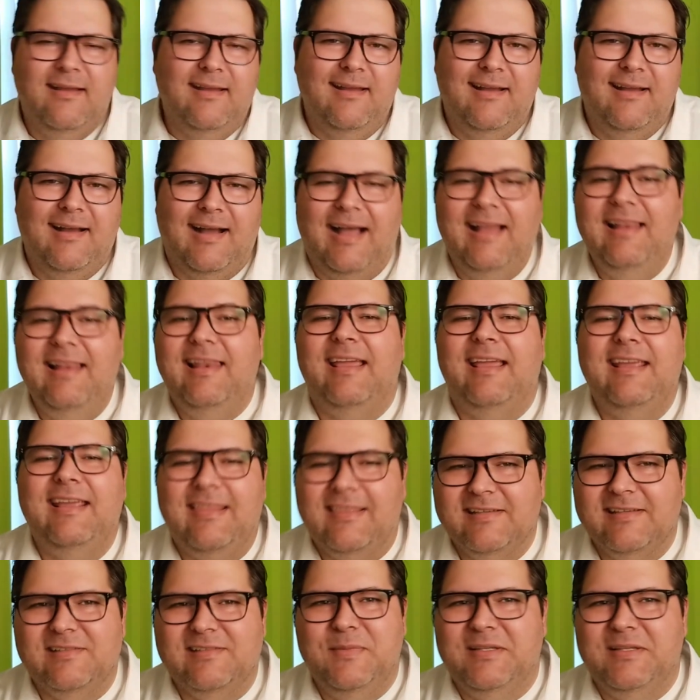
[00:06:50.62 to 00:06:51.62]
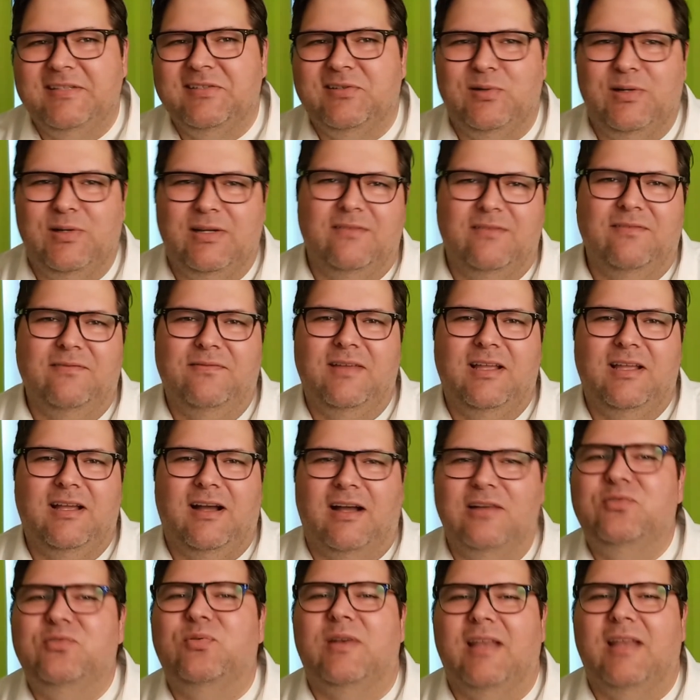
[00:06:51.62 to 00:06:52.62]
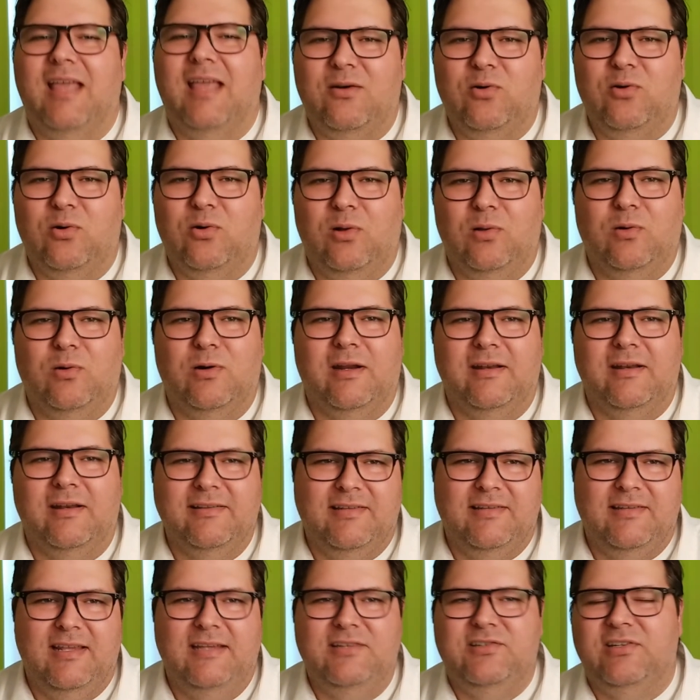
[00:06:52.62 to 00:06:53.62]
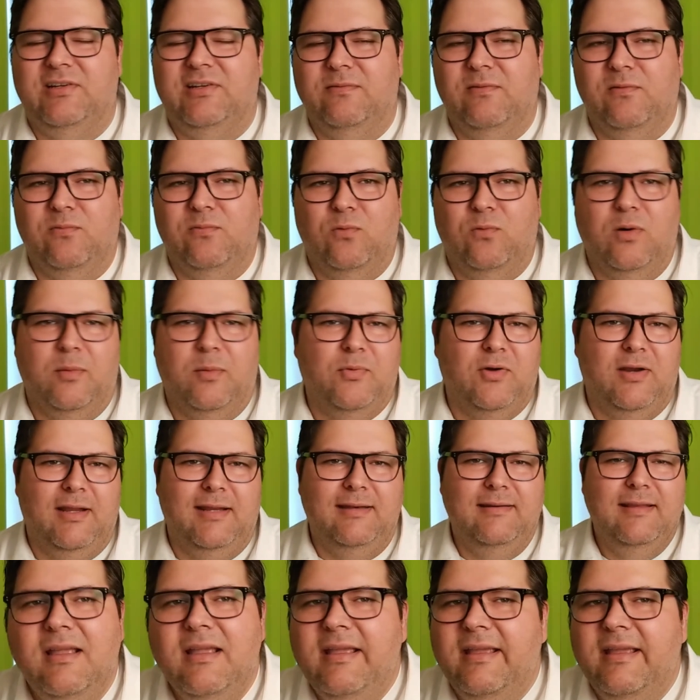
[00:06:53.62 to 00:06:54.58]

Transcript: I like this mystery of contralateral organization of the forebrain.